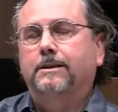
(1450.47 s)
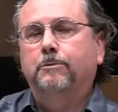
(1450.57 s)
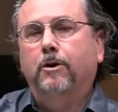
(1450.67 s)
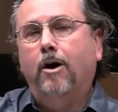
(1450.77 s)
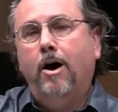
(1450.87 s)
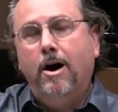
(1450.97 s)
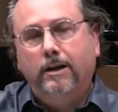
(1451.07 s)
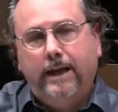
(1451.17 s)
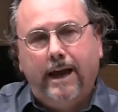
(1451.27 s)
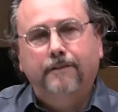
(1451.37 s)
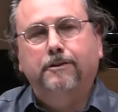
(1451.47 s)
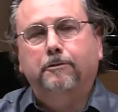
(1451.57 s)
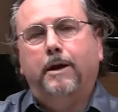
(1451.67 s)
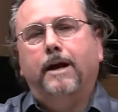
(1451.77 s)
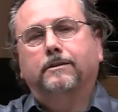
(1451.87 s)
We're all gathered
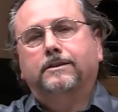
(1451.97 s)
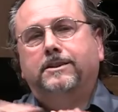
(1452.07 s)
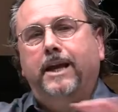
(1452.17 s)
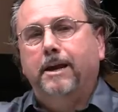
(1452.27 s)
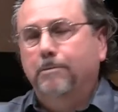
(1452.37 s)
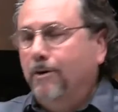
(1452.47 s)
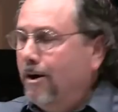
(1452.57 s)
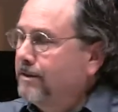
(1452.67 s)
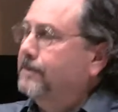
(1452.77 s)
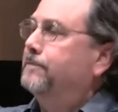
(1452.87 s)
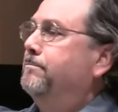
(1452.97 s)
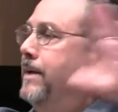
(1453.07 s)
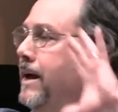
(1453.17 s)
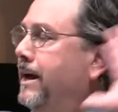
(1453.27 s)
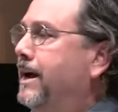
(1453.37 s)
around the table, all this
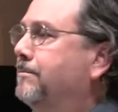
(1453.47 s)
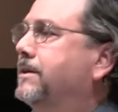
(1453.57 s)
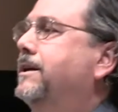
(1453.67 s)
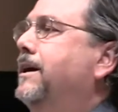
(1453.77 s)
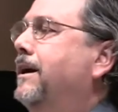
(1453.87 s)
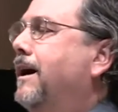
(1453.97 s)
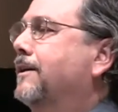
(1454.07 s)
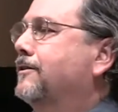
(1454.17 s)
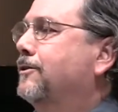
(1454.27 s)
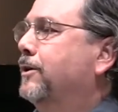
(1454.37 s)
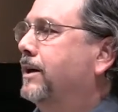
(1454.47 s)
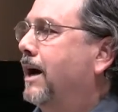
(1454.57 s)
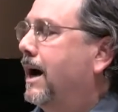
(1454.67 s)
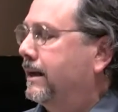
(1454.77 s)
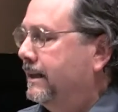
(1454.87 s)
mayhem and chaos going
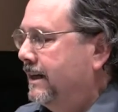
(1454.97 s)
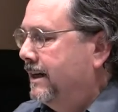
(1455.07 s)
on.